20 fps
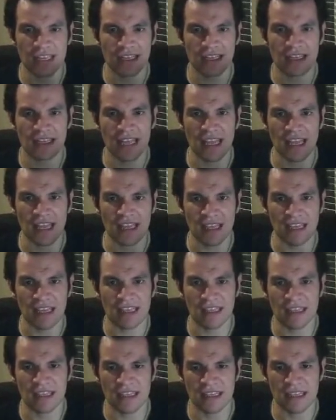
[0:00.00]

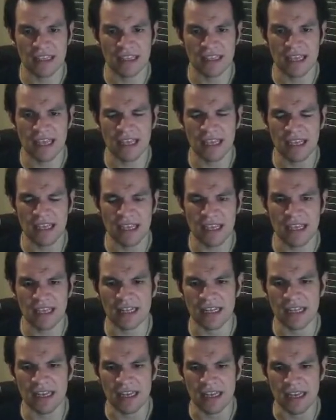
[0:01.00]

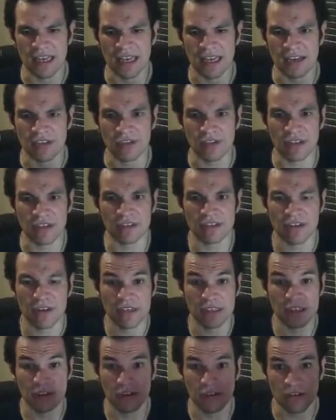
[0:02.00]
taken, the
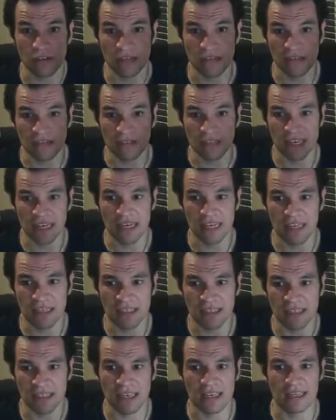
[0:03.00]
restrictions
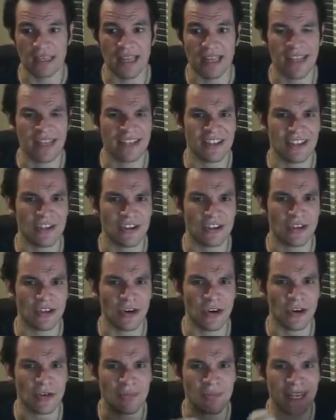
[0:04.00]
change and that
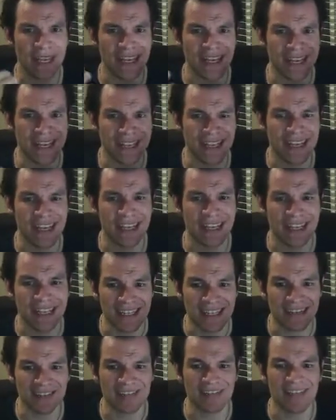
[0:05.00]
determines
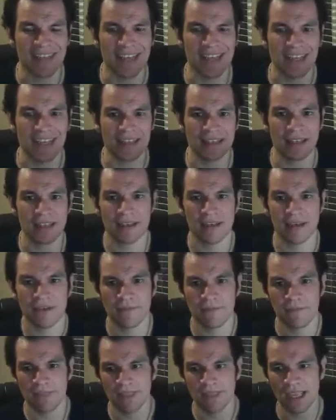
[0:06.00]
the state.
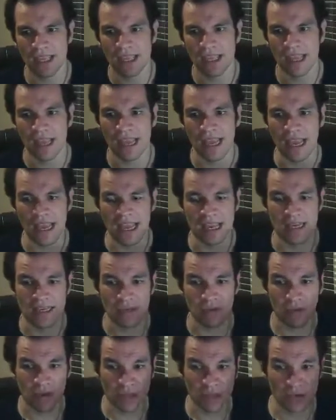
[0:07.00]

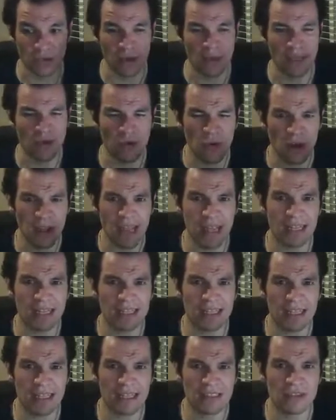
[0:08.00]
And what we
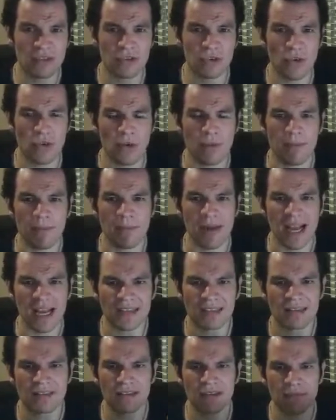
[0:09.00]
want is to
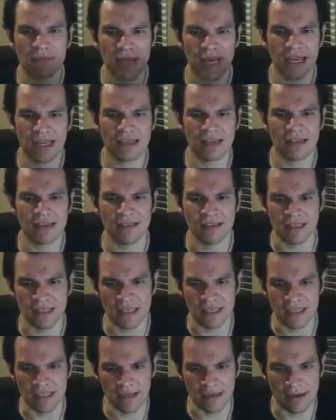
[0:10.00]
maximize
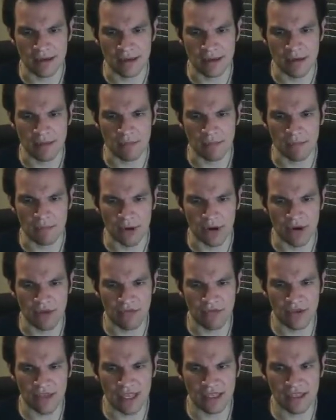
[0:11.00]
the
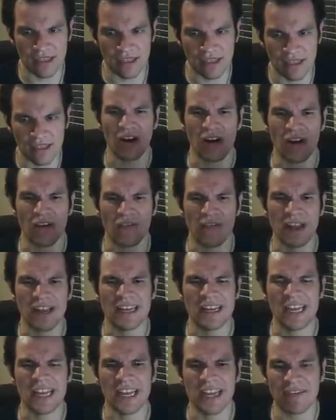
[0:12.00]
profit of
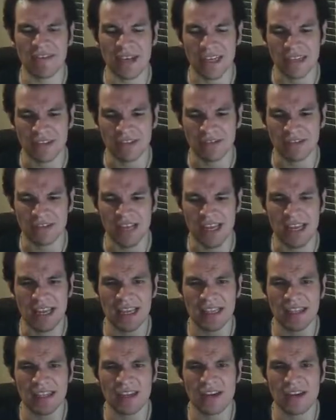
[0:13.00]
any given state